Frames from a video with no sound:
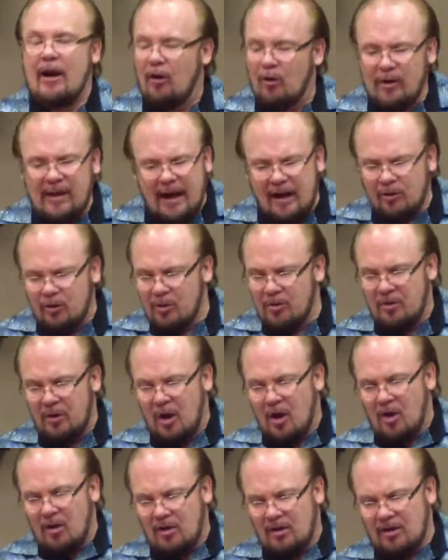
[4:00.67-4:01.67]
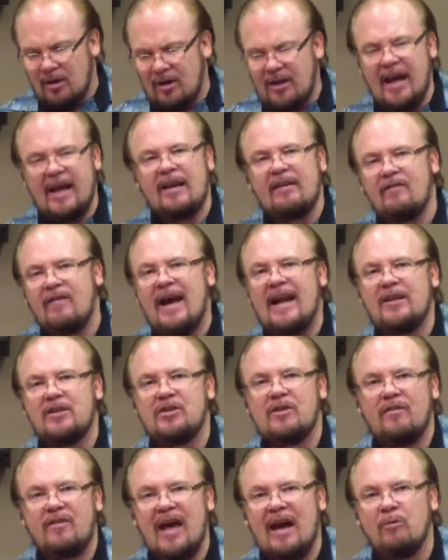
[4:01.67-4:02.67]
All you got to do to take
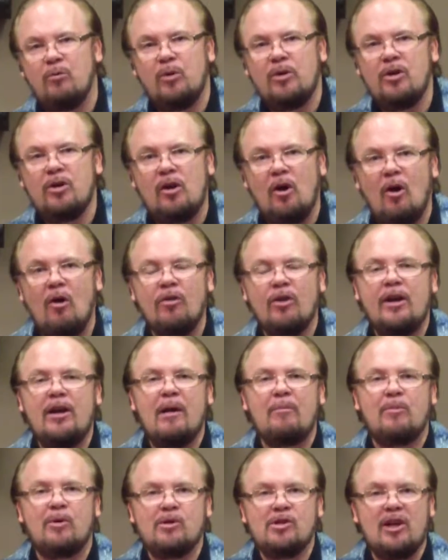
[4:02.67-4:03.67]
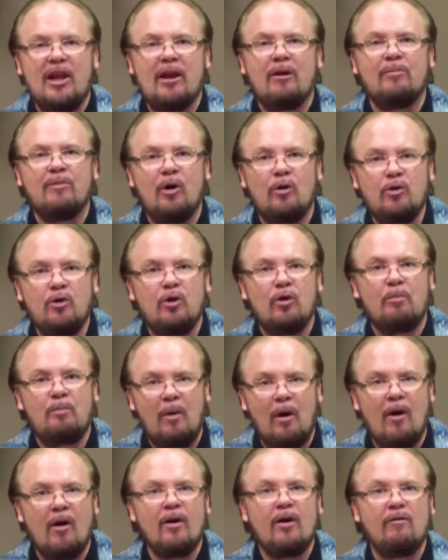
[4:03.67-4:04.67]
advantage of that when you call the numbers, let them know you're a
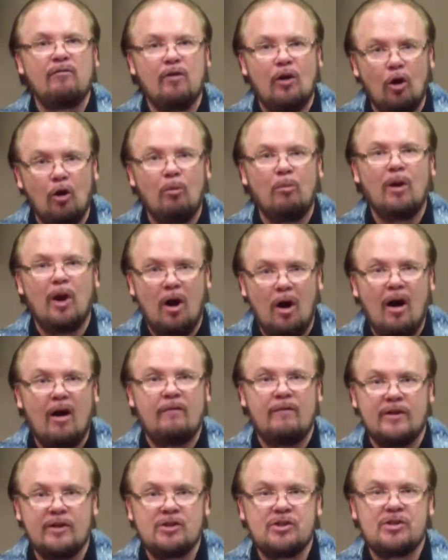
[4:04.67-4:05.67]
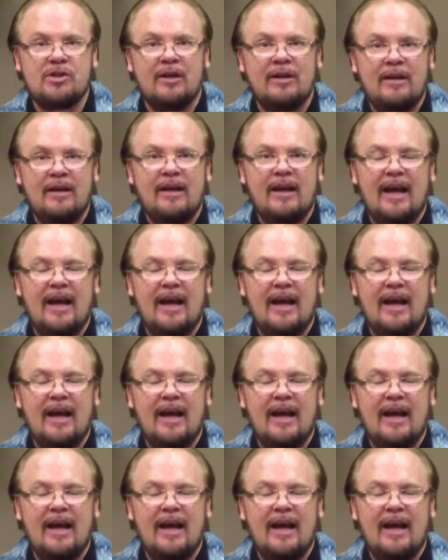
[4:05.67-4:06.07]
part of Global Harvest,